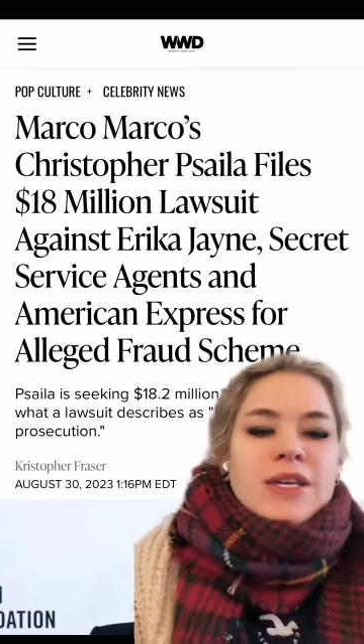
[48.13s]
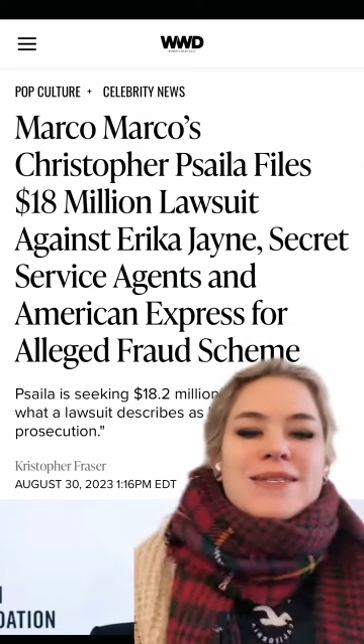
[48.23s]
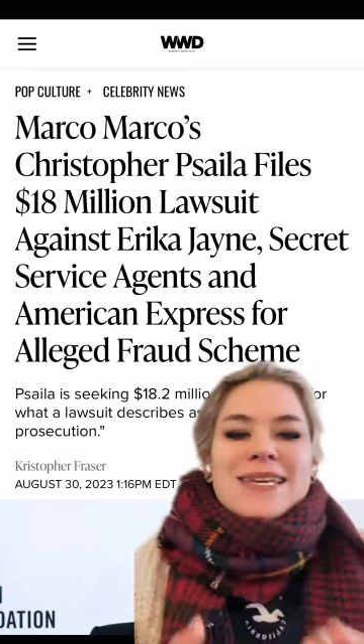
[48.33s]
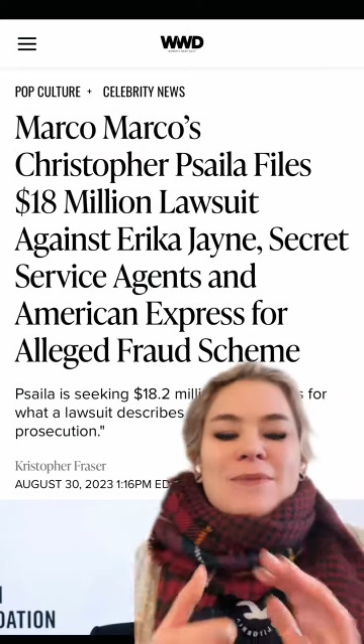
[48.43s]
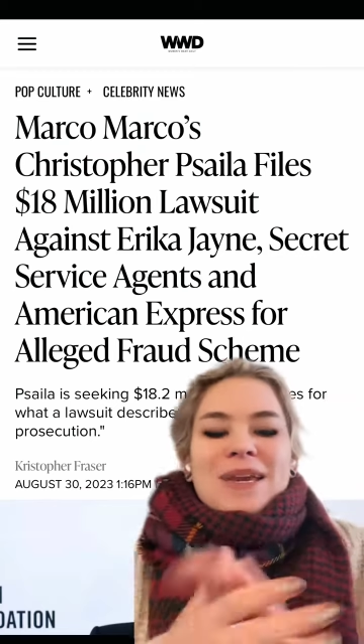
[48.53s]
You
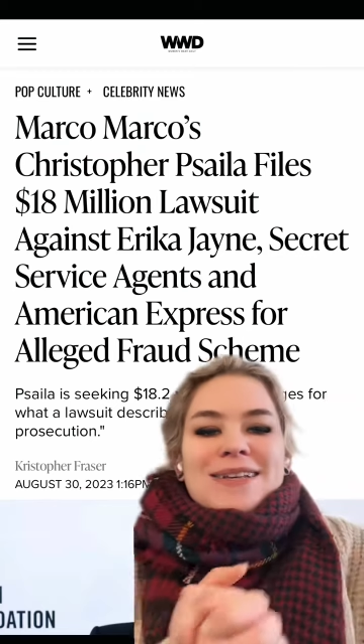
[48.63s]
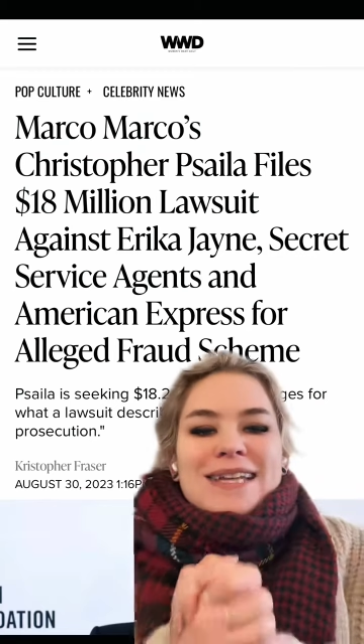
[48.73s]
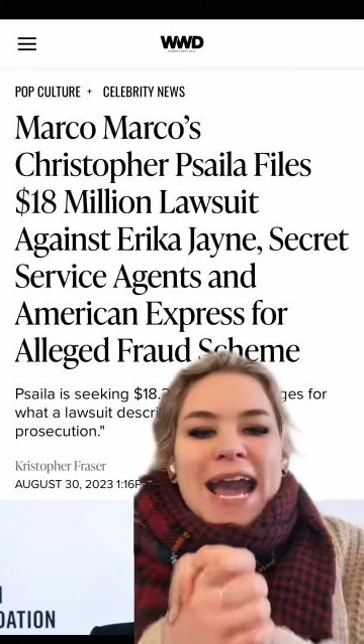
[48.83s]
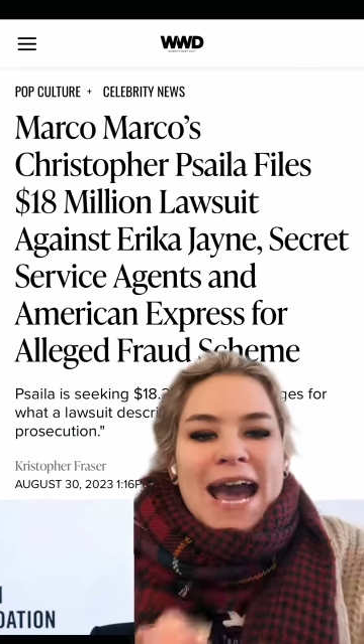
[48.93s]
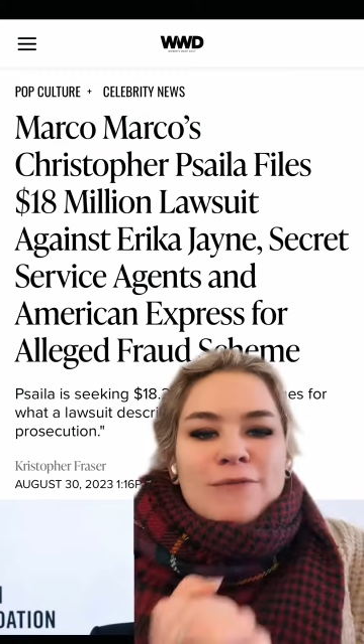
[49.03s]
see, because
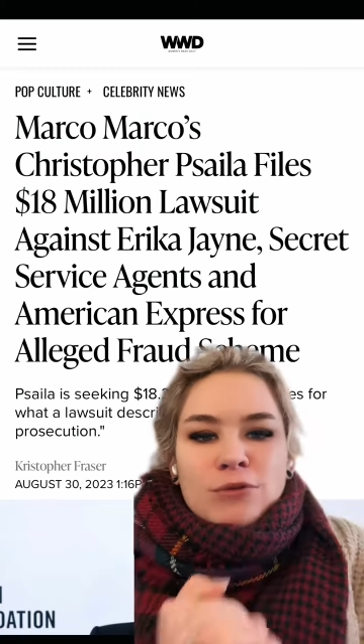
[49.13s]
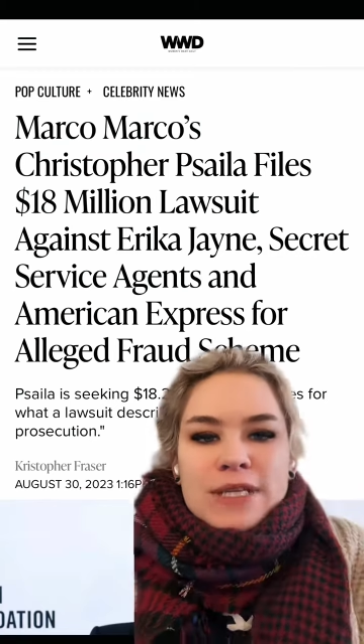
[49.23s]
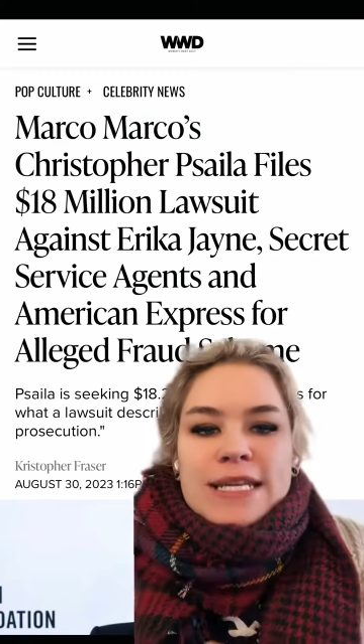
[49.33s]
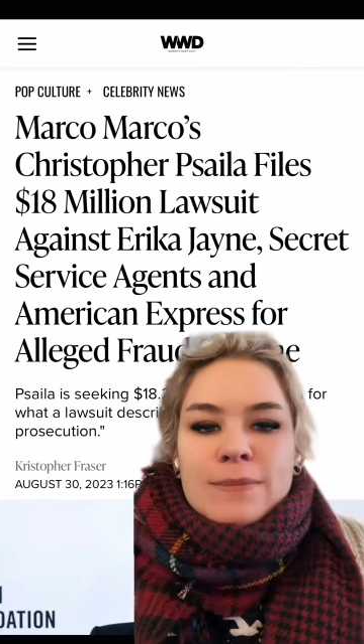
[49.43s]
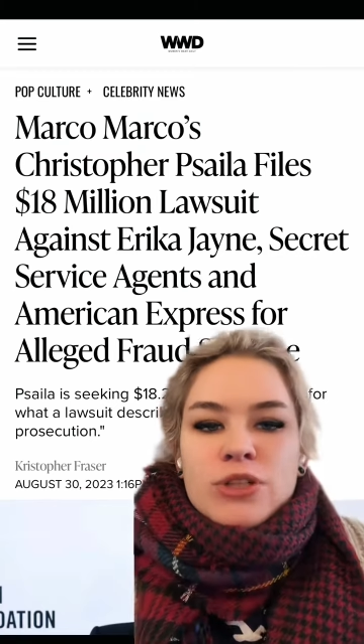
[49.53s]
to have a
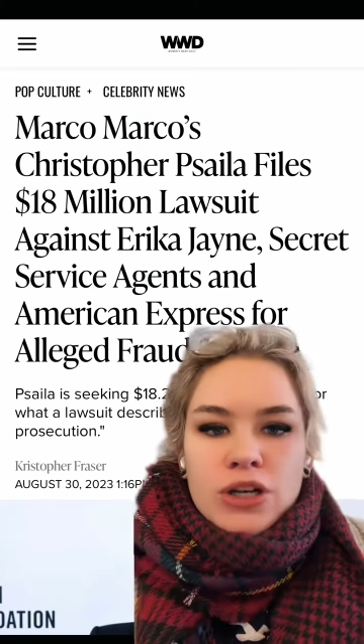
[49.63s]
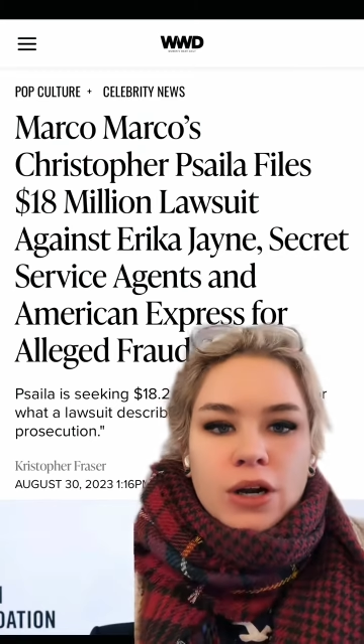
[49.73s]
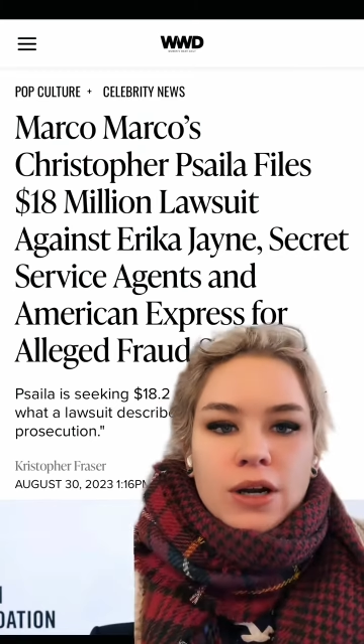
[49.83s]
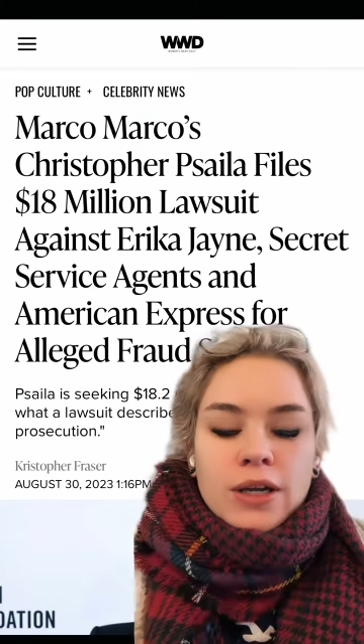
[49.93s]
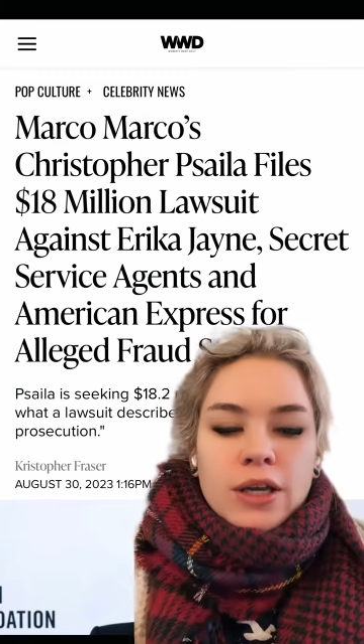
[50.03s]
redemption
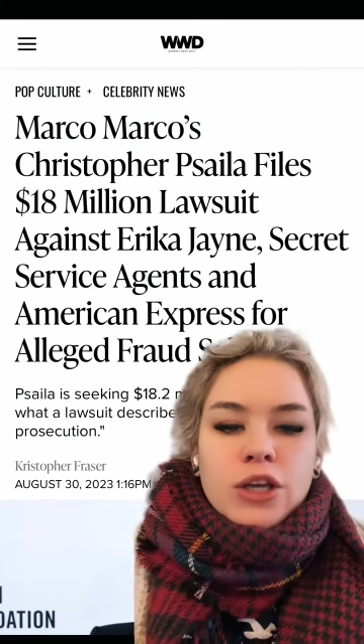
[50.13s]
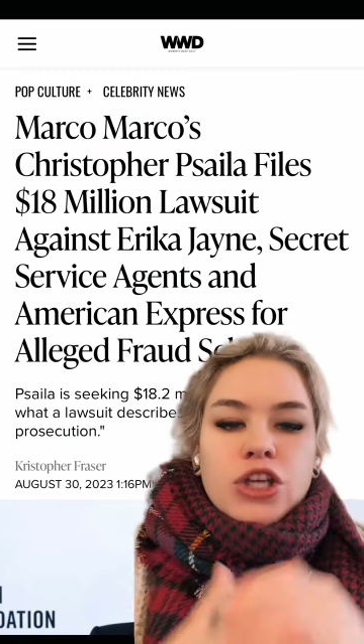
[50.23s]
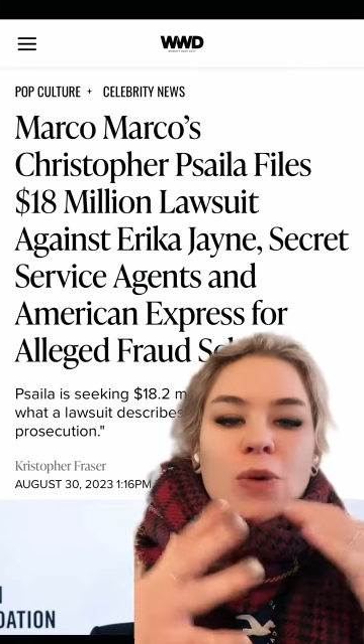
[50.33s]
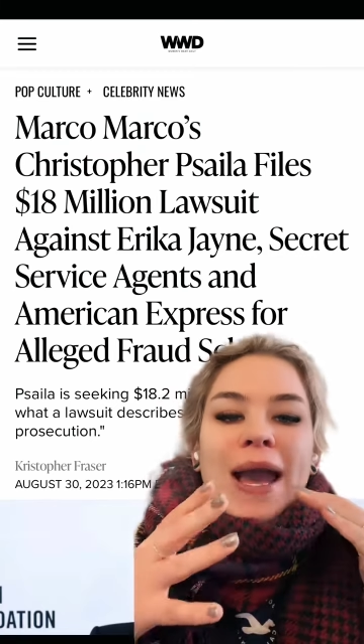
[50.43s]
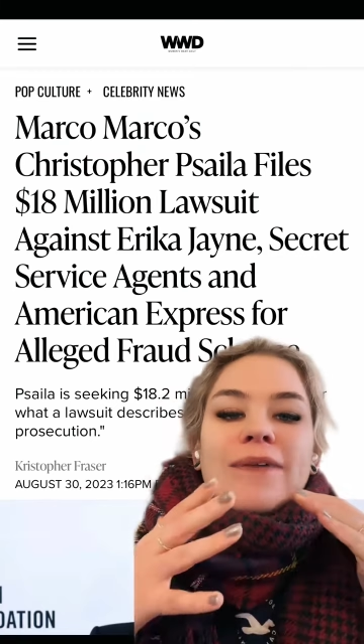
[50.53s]
arc,
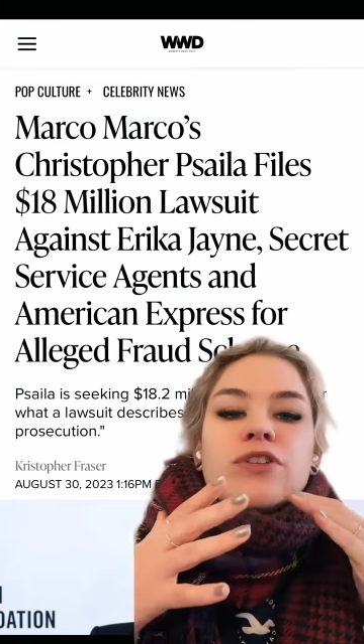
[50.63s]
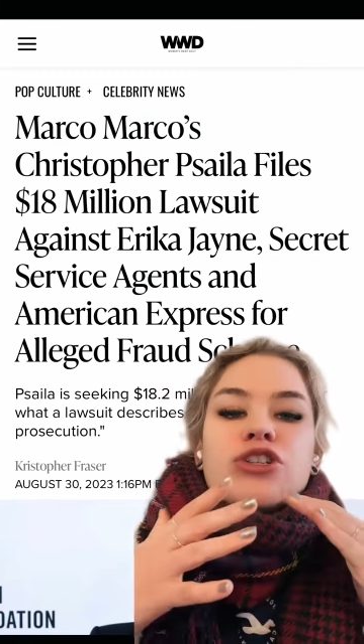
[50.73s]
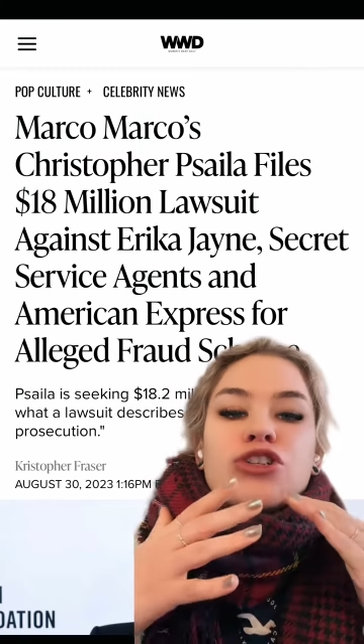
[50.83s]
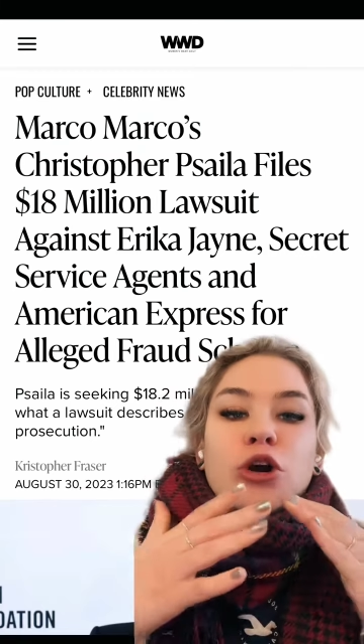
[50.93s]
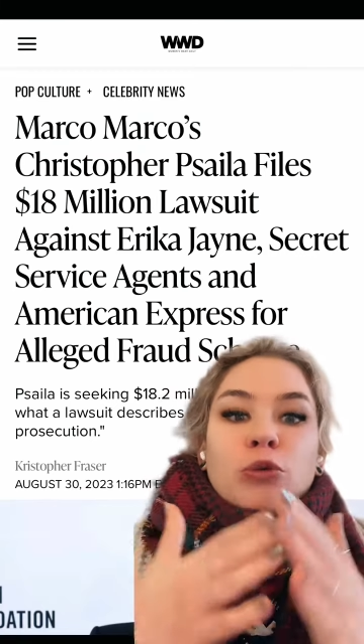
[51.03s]
you have to
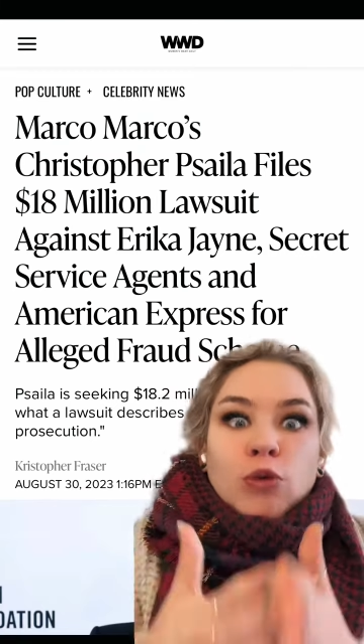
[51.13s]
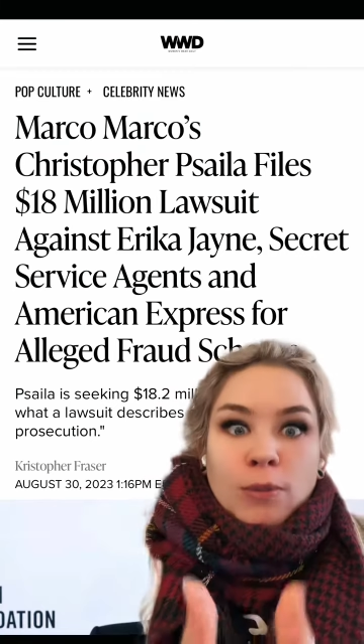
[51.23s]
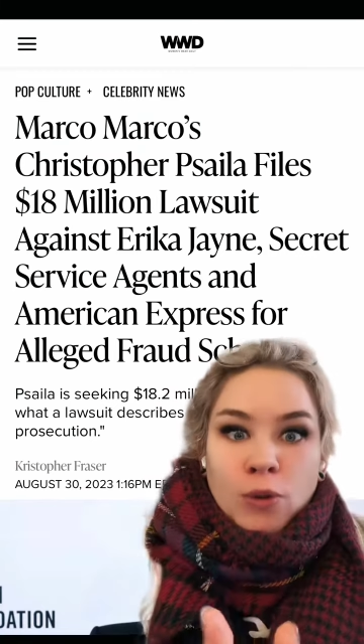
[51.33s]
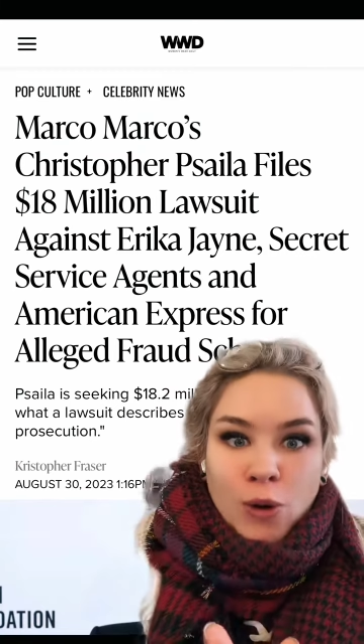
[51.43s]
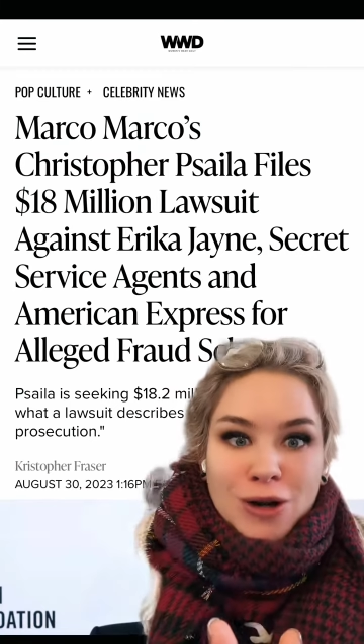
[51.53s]
show
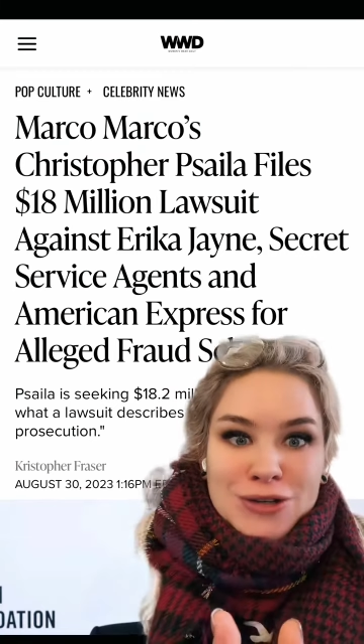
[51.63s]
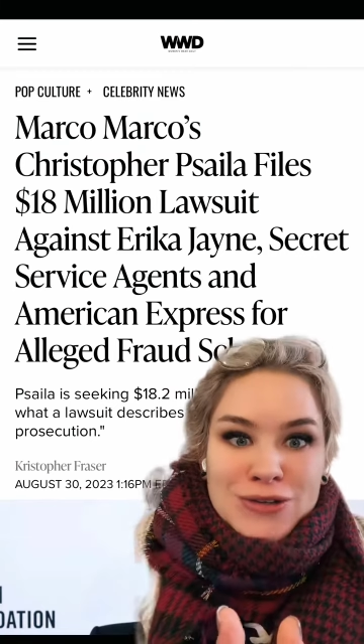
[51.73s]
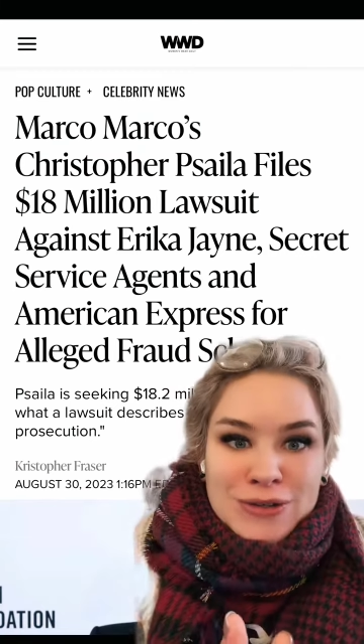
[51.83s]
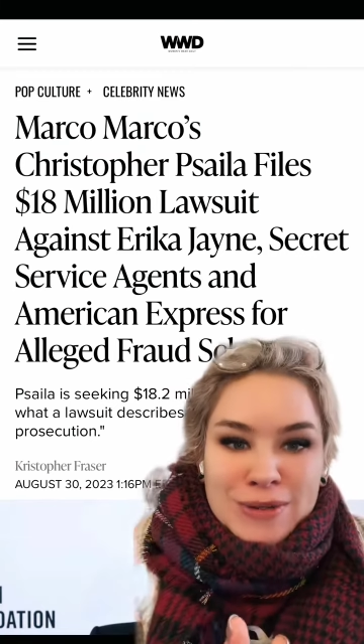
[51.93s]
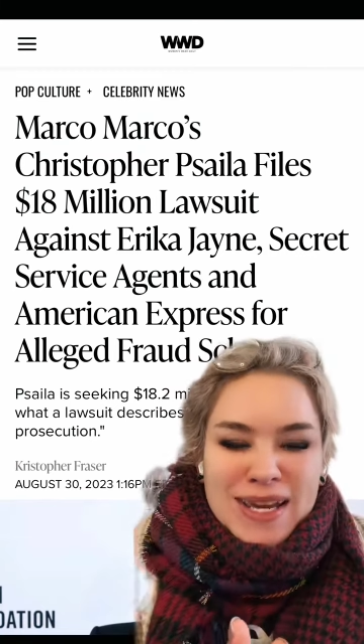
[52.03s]

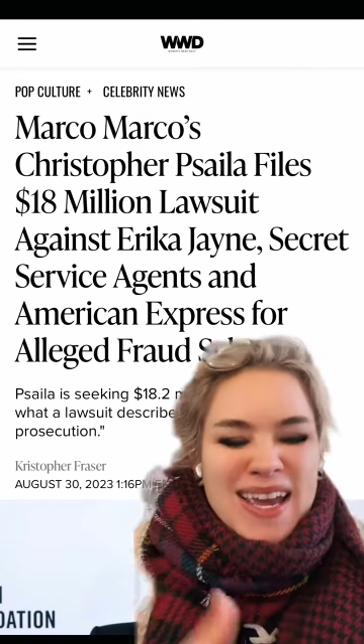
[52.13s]
remorse.